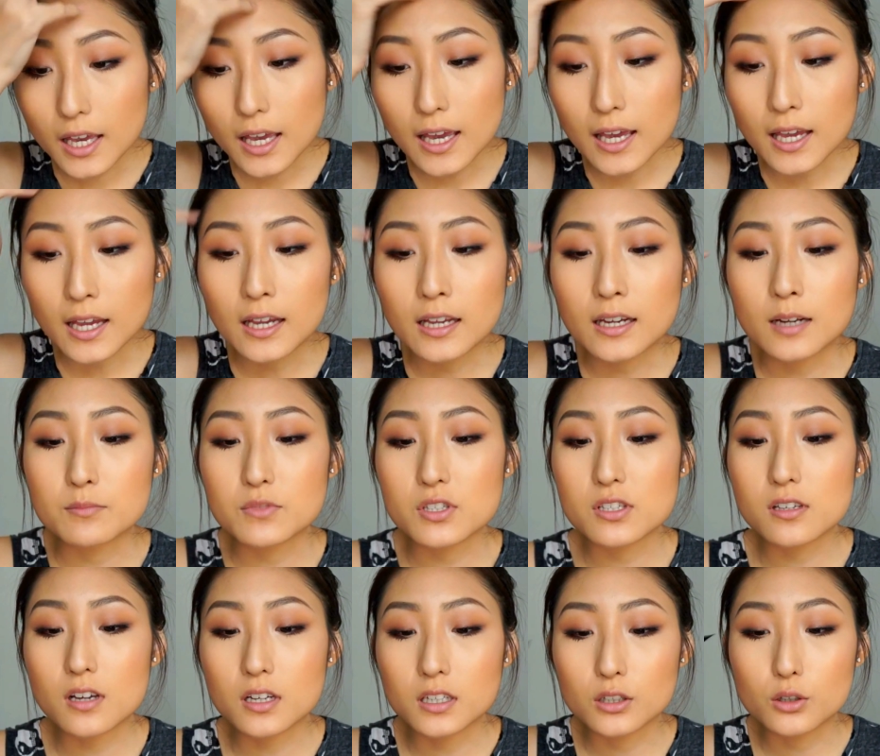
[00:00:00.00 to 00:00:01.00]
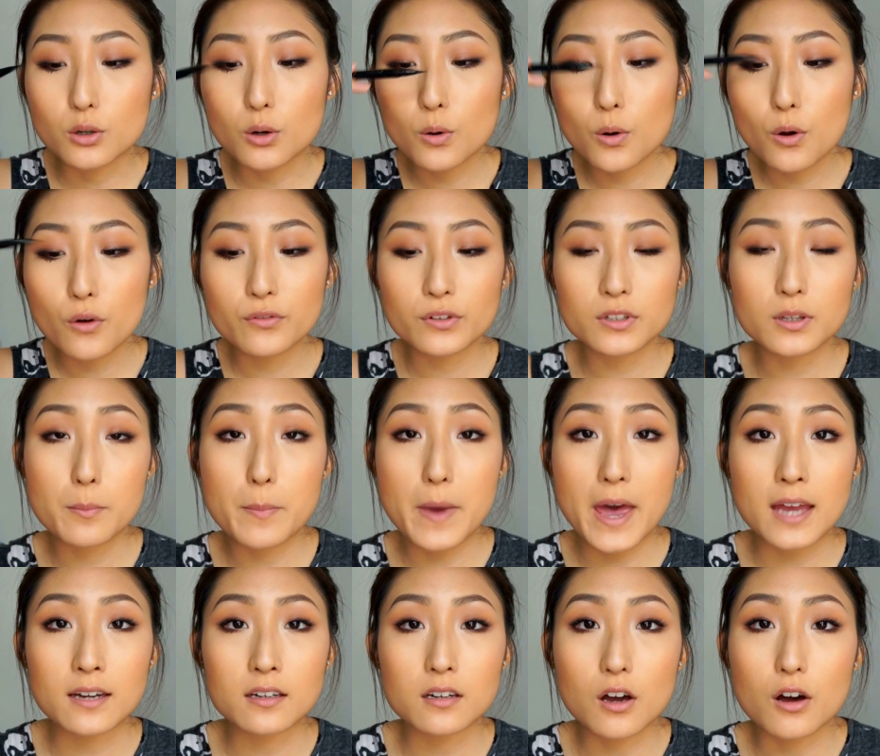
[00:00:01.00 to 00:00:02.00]
And I'm just gonna go over the
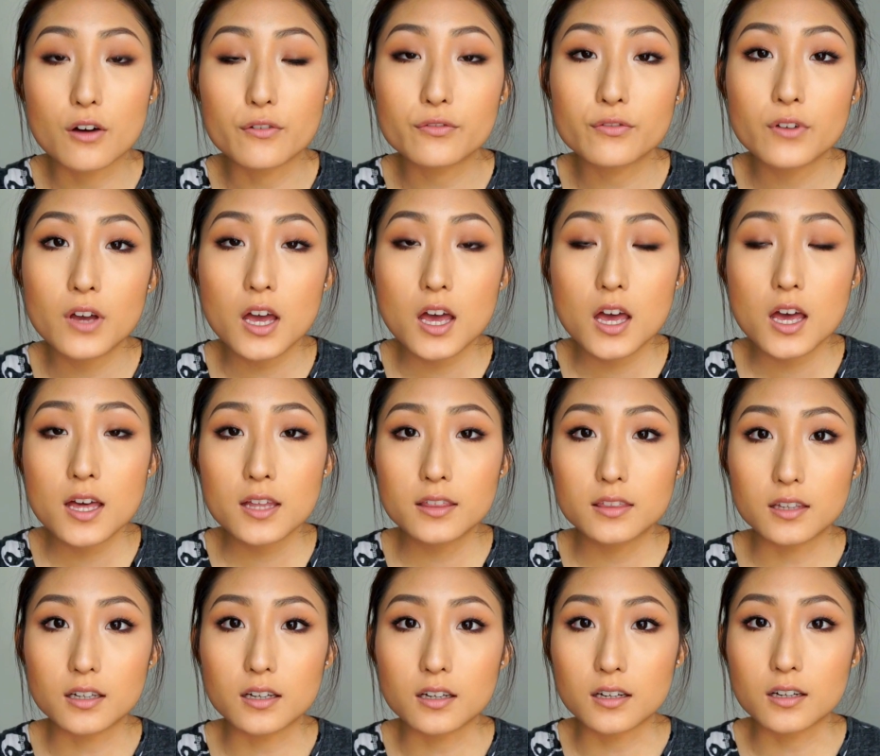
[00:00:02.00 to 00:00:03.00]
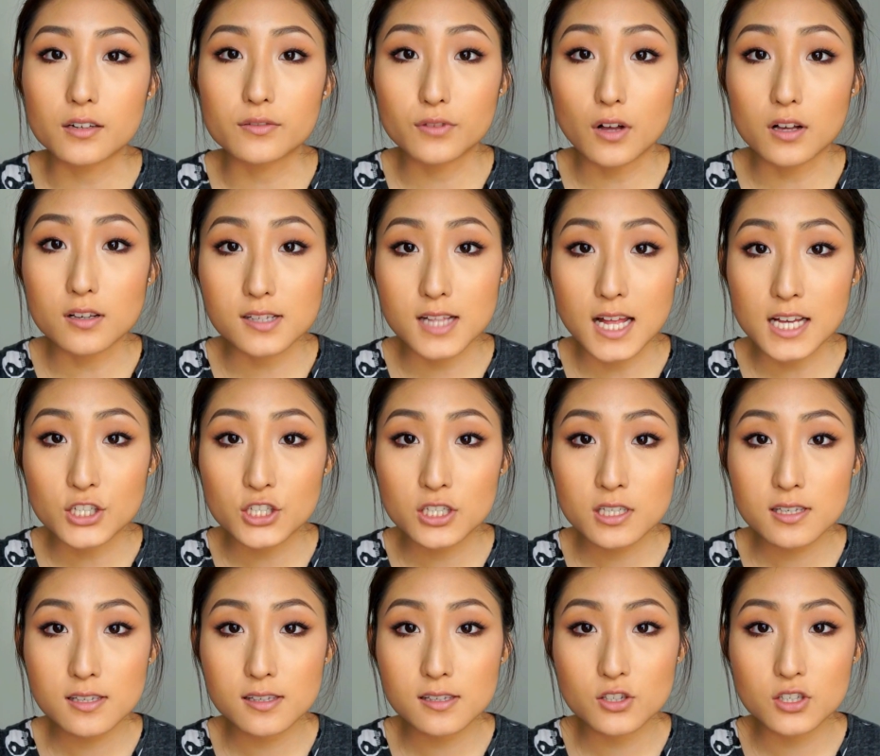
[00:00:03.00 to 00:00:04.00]
band of the false
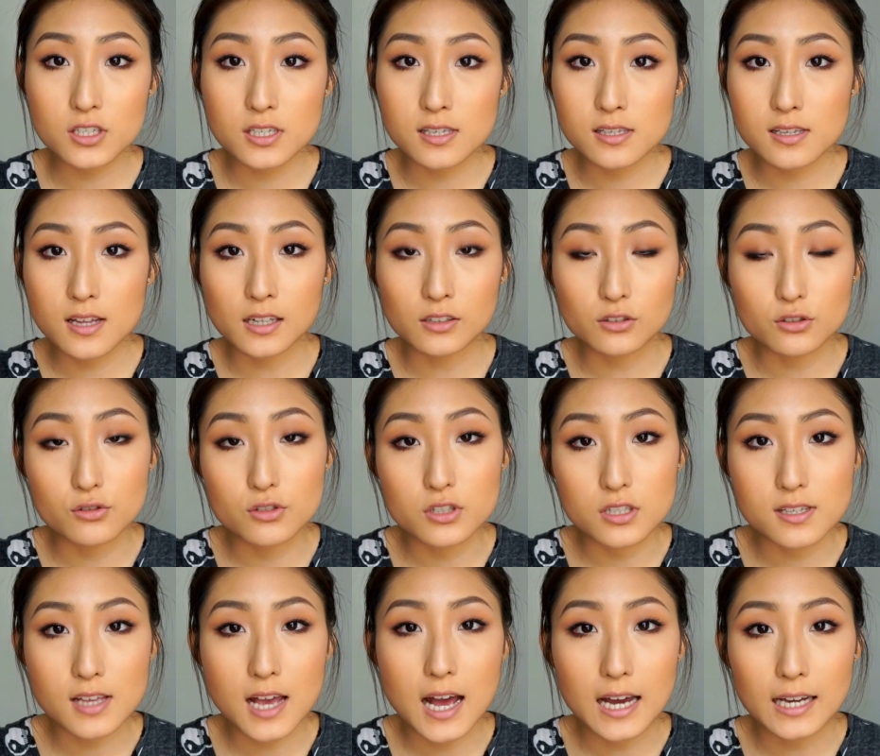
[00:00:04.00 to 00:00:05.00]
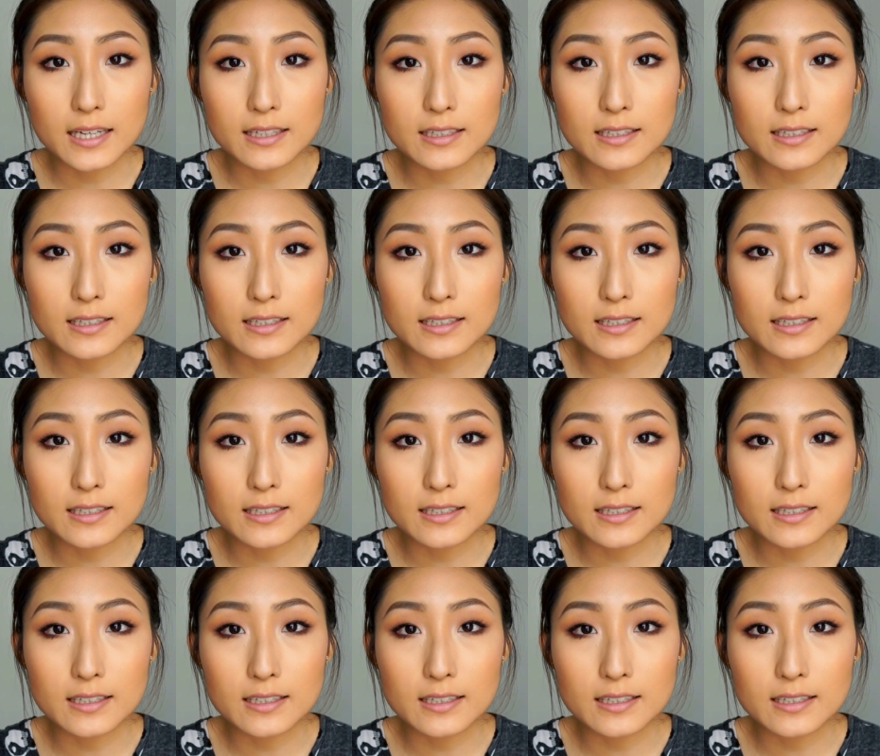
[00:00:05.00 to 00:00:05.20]
lashes to just hide